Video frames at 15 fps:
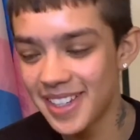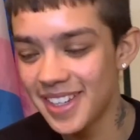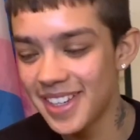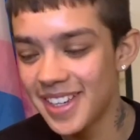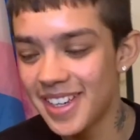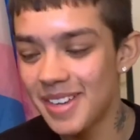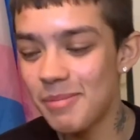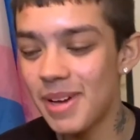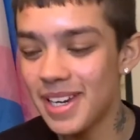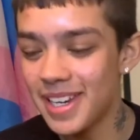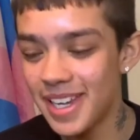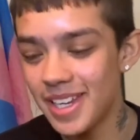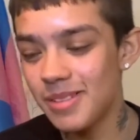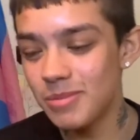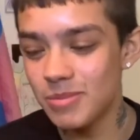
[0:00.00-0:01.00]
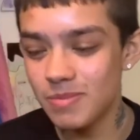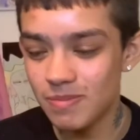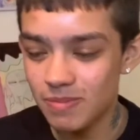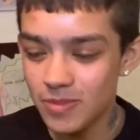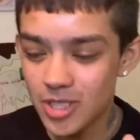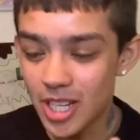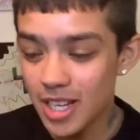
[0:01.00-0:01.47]
my name,
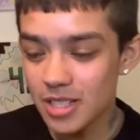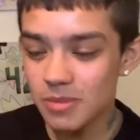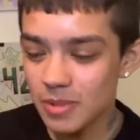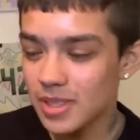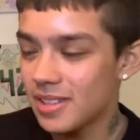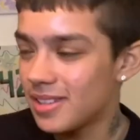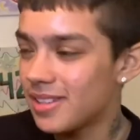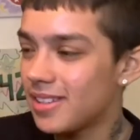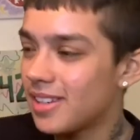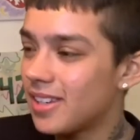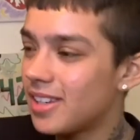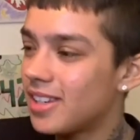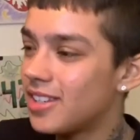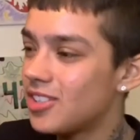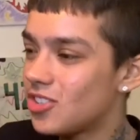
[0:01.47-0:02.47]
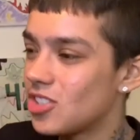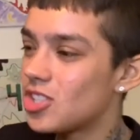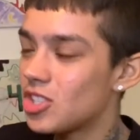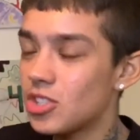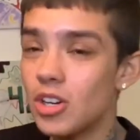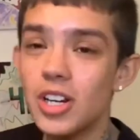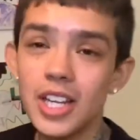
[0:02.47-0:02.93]
Jasmine, just
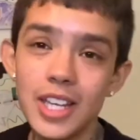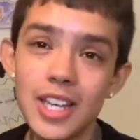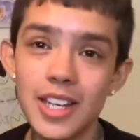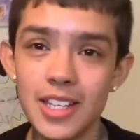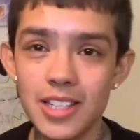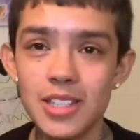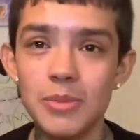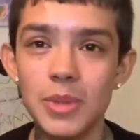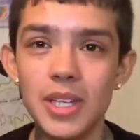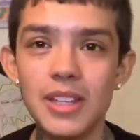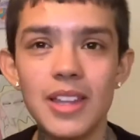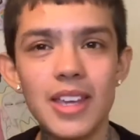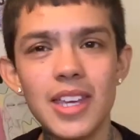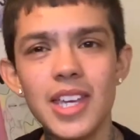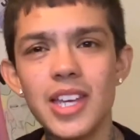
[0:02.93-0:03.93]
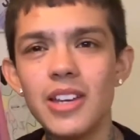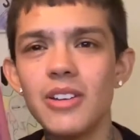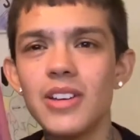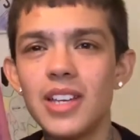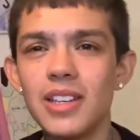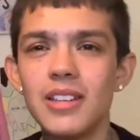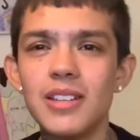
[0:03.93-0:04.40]
started getting to me. Like
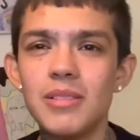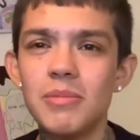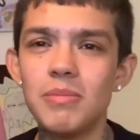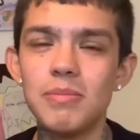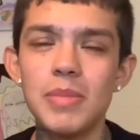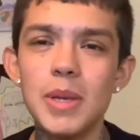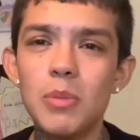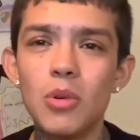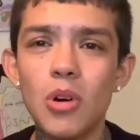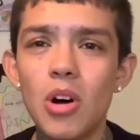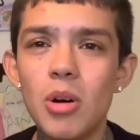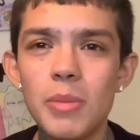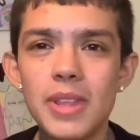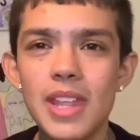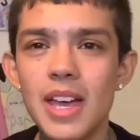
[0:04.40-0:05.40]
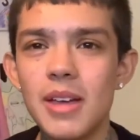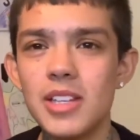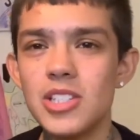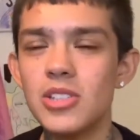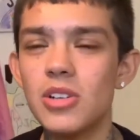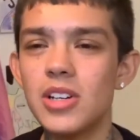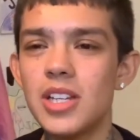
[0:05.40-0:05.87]
hearing people call me that
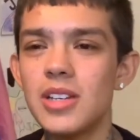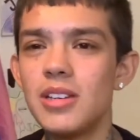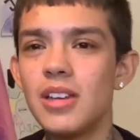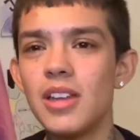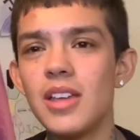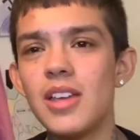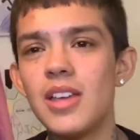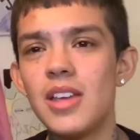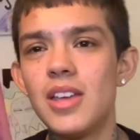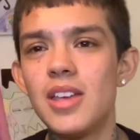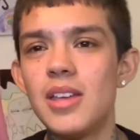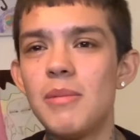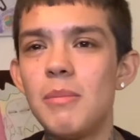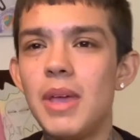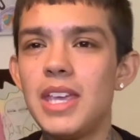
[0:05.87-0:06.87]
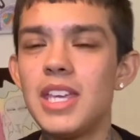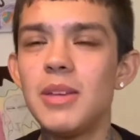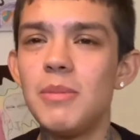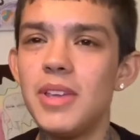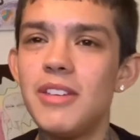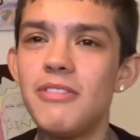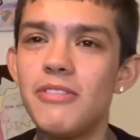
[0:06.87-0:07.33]
started making
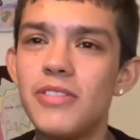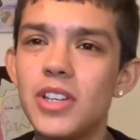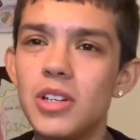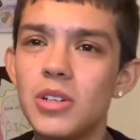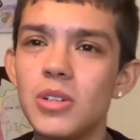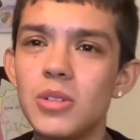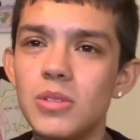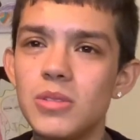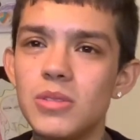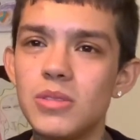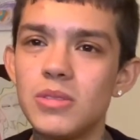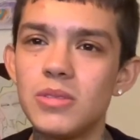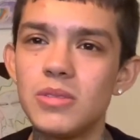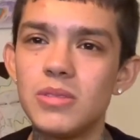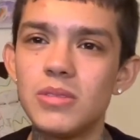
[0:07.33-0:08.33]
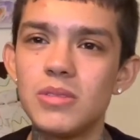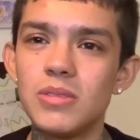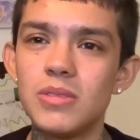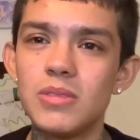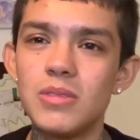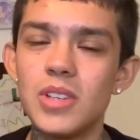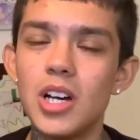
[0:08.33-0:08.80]
me feel
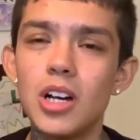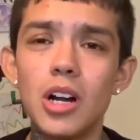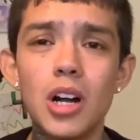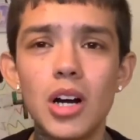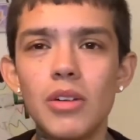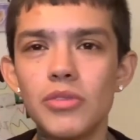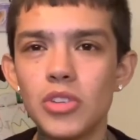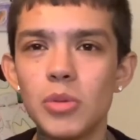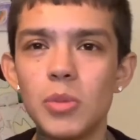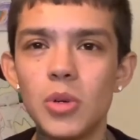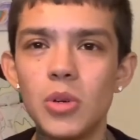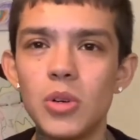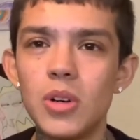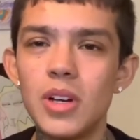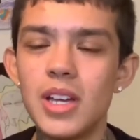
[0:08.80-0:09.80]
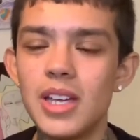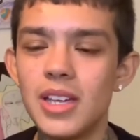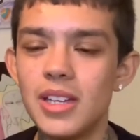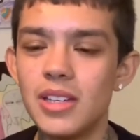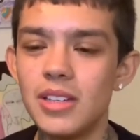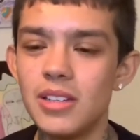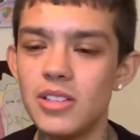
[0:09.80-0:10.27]
uncomfortable.
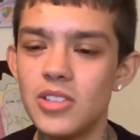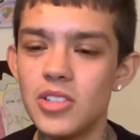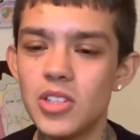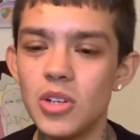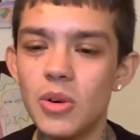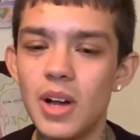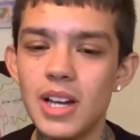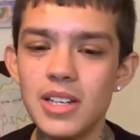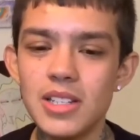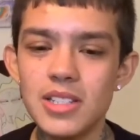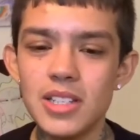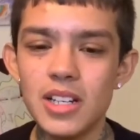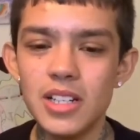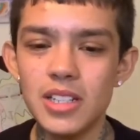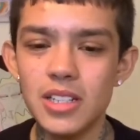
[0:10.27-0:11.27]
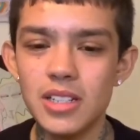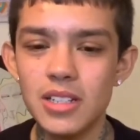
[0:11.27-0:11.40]
And so I decided,